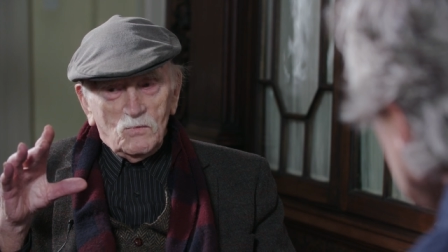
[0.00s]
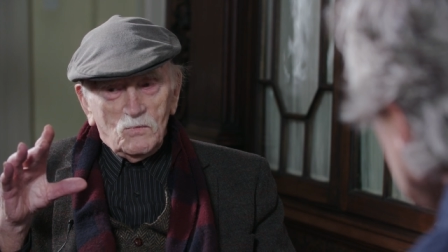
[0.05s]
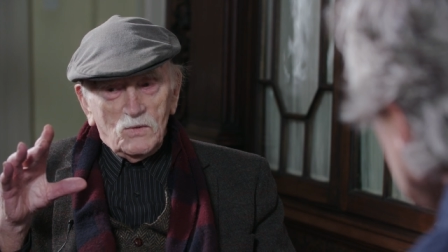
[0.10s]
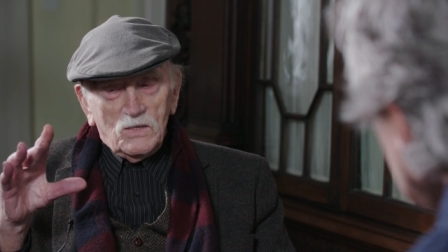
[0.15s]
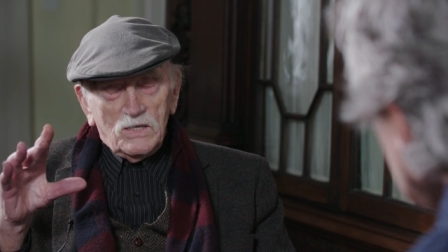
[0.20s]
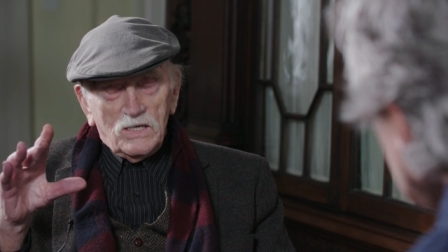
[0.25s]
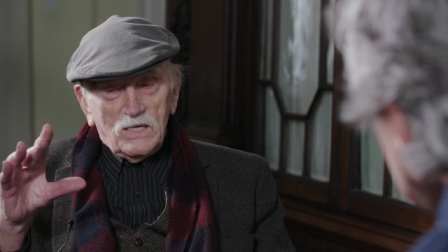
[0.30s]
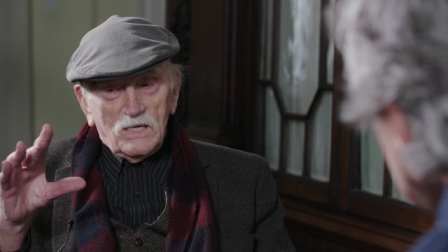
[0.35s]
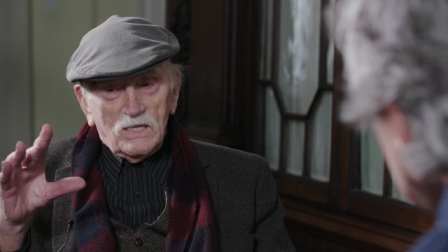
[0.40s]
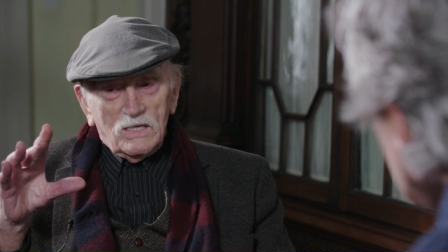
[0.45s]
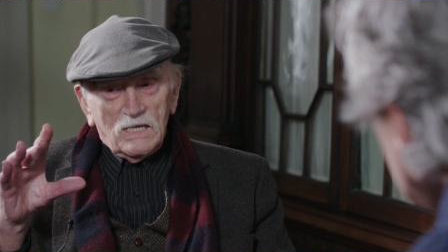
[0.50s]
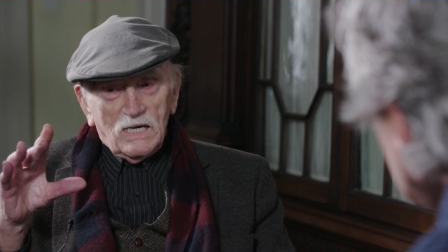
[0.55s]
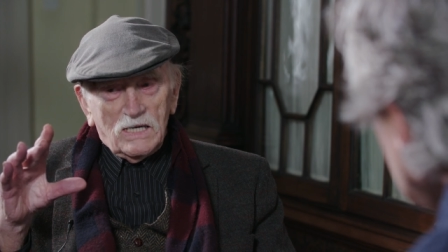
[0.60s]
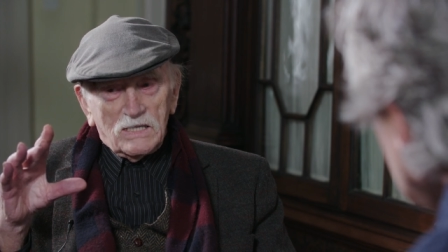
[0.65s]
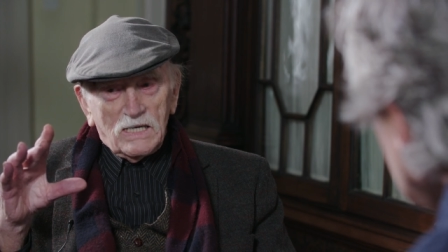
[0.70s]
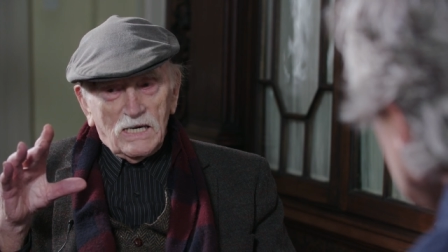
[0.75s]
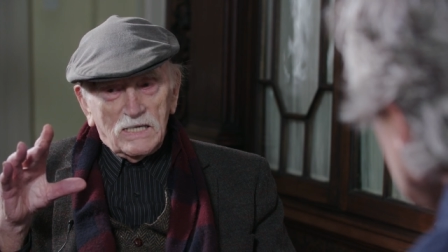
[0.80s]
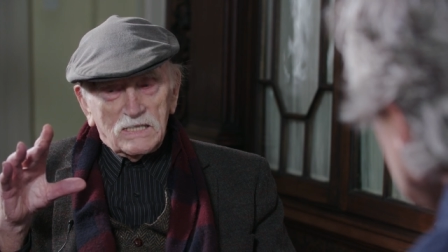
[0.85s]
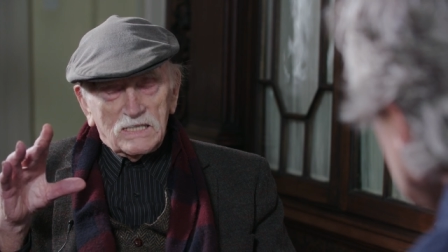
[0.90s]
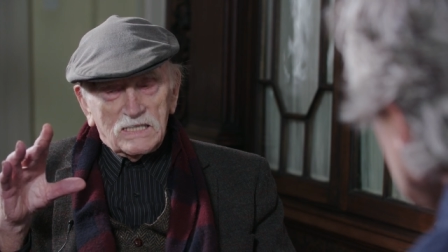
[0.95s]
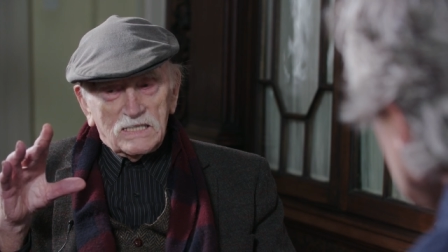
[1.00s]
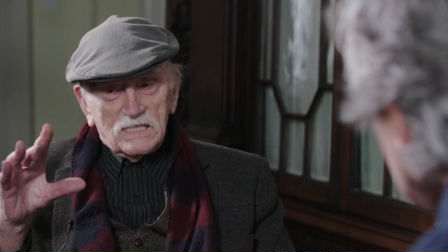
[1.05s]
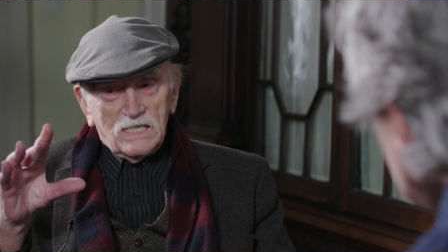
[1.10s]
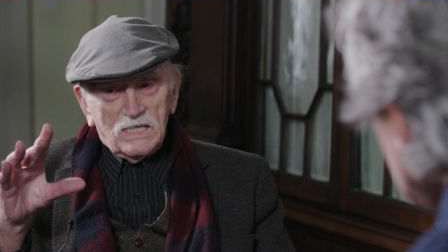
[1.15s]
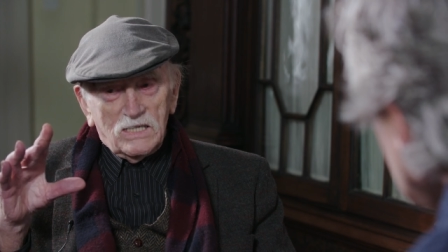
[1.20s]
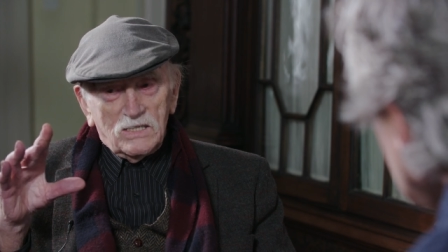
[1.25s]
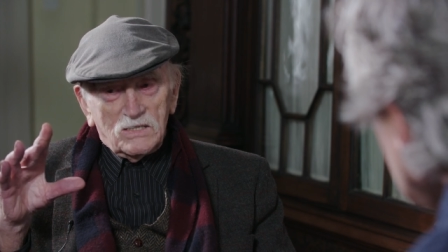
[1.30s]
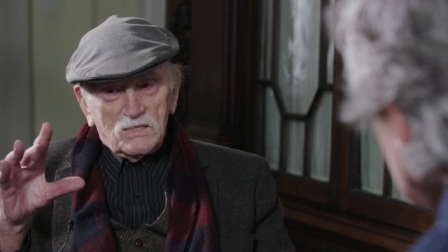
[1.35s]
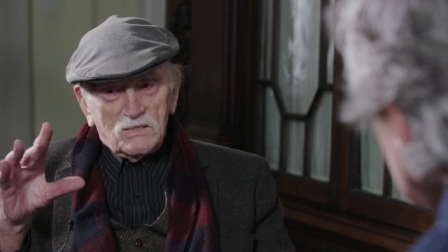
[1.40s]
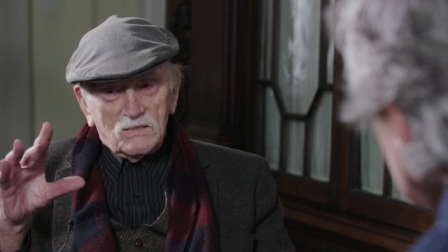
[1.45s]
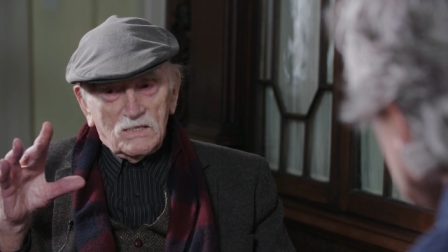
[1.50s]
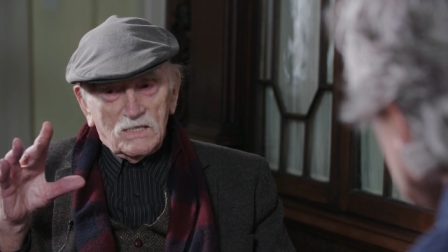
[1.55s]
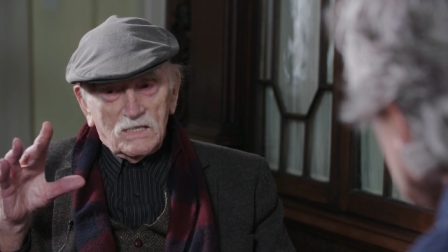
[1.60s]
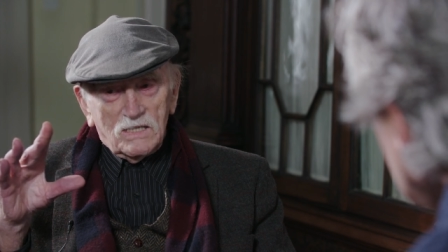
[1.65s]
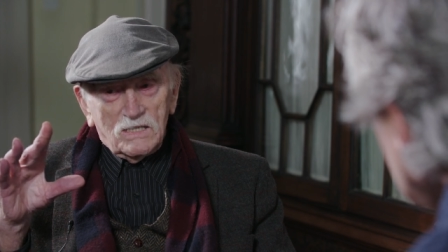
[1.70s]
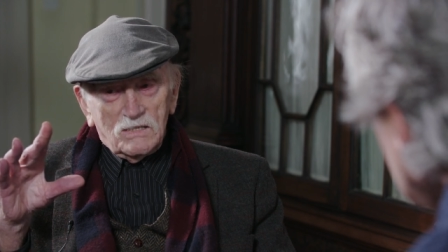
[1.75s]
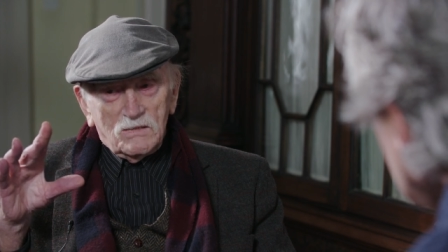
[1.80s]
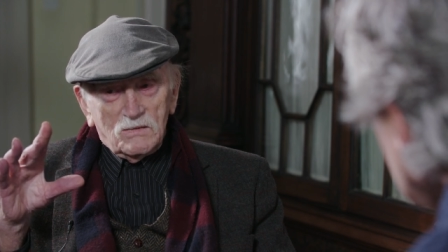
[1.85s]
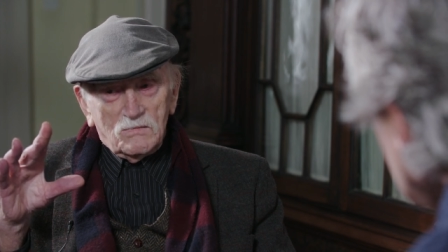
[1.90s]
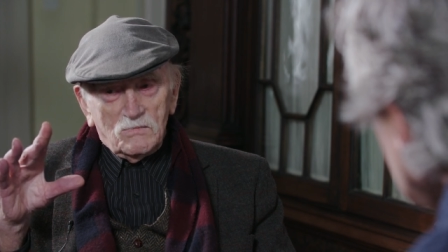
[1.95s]
we at that stage,
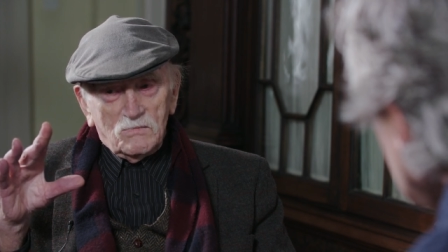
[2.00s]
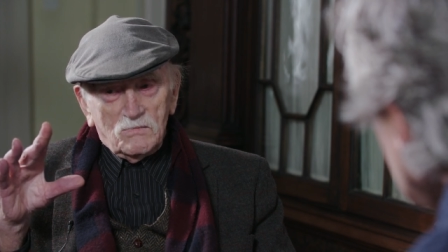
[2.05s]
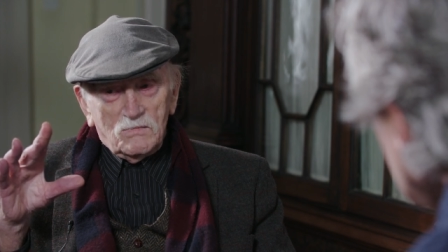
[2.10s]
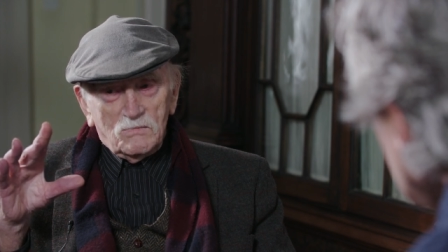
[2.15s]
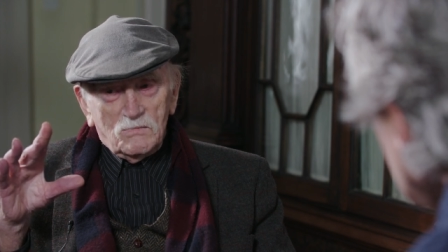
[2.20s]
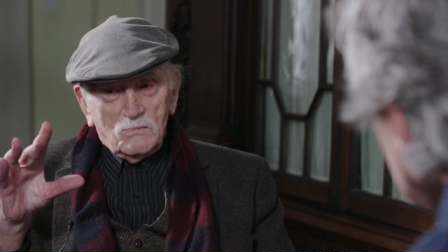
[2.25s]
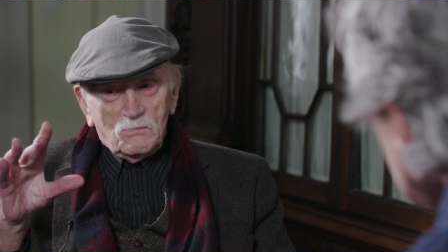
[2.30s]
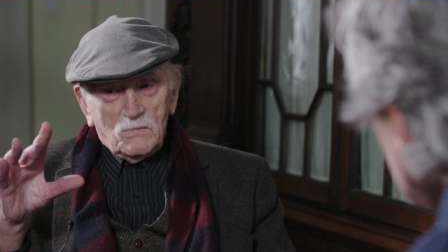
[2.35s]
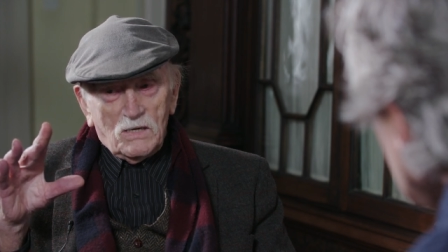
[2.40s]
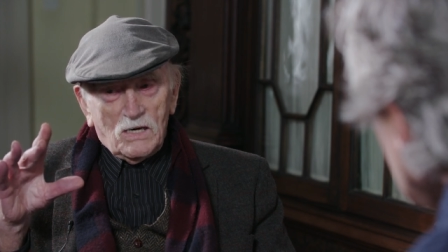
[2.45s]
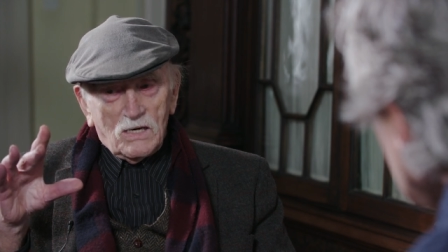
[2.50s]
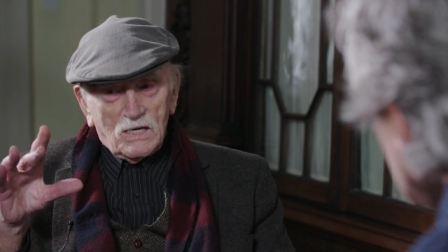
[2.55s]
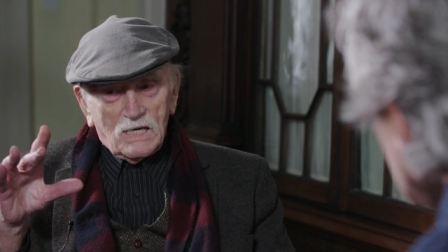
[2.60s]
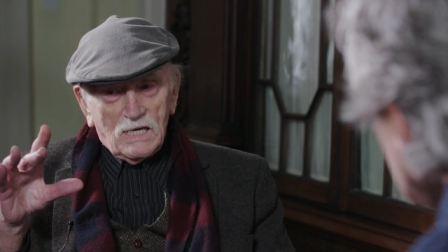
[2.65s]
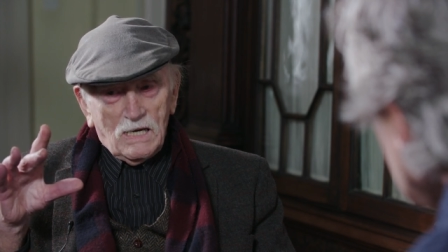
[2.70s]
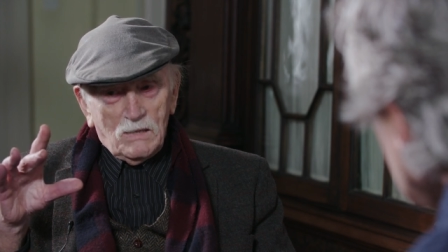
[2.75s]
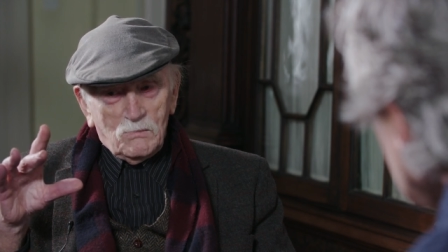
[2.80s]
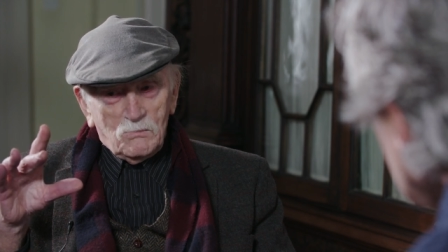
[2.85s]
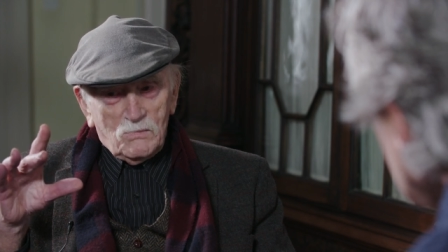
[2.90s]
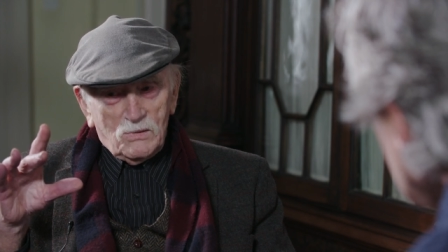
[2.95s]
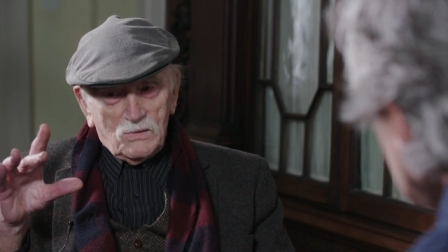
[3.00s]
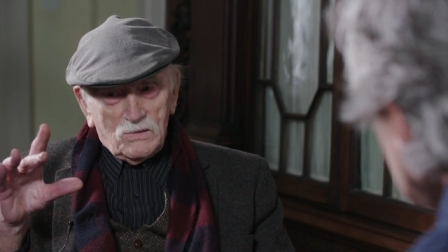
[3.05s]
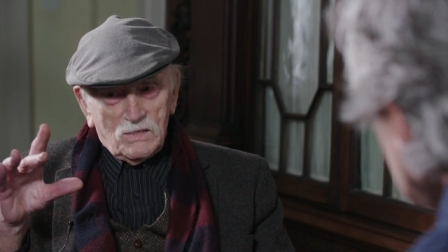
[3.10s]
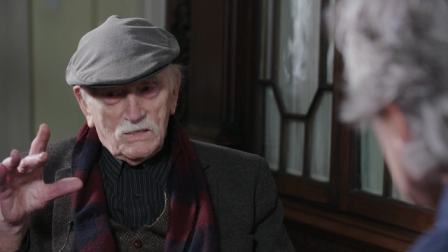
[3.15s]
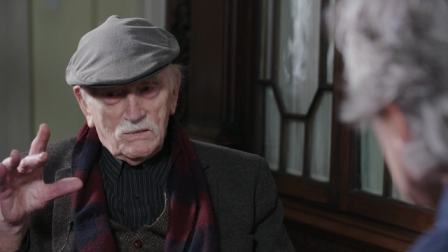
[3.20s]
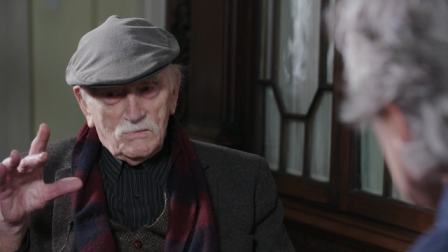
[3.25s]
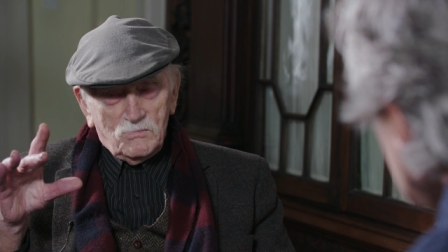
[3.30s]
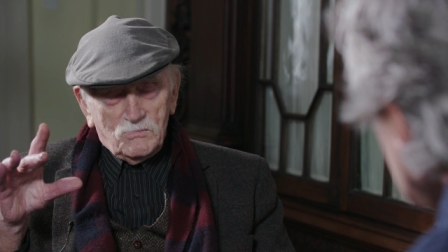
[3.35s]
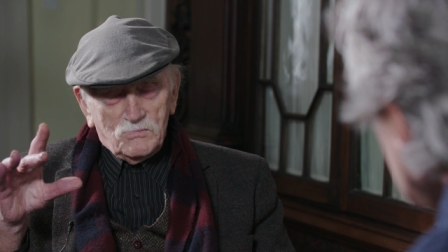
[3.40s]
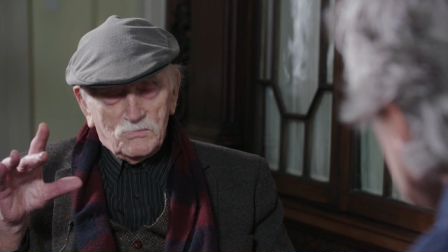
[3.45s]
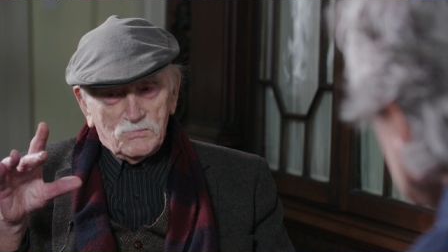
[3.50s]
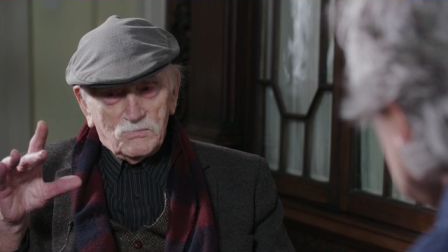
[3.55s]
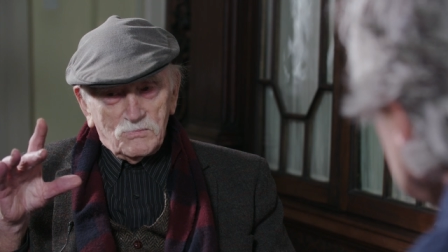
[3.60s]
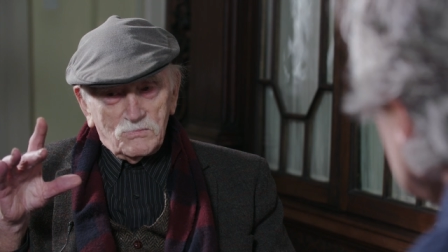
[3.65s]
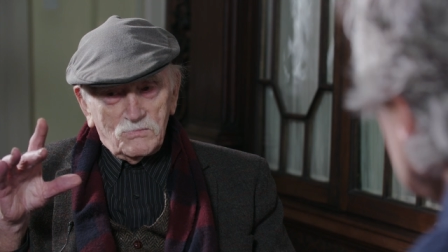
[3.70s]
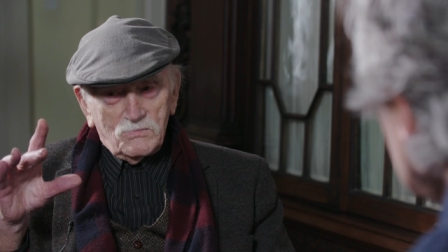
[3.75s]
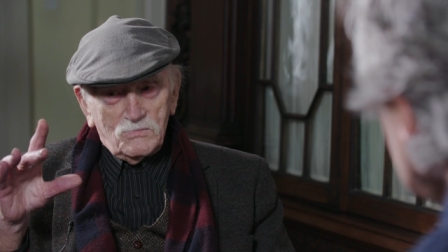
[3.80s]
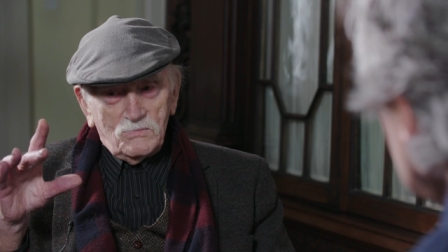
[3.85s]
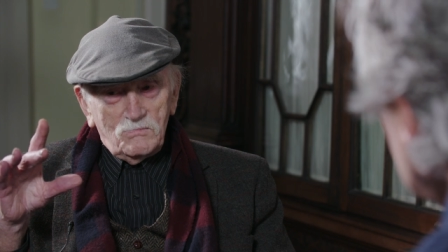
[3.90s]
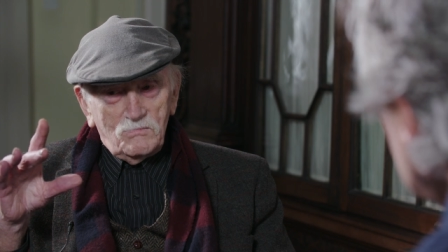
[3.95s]
uh, Mark Lambert
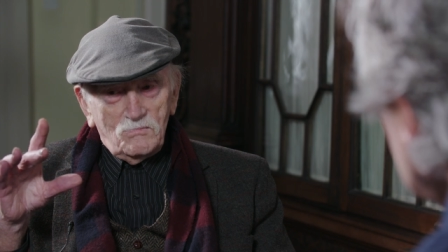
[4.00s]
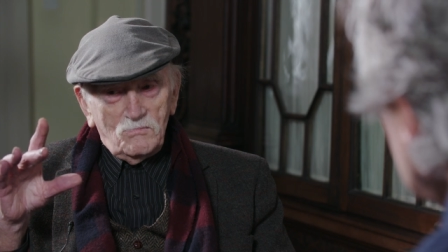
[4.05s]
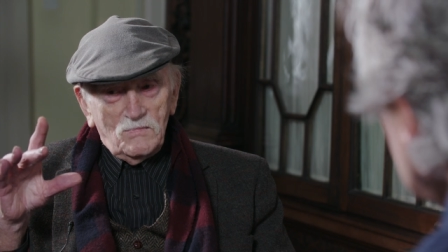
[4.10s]
mm.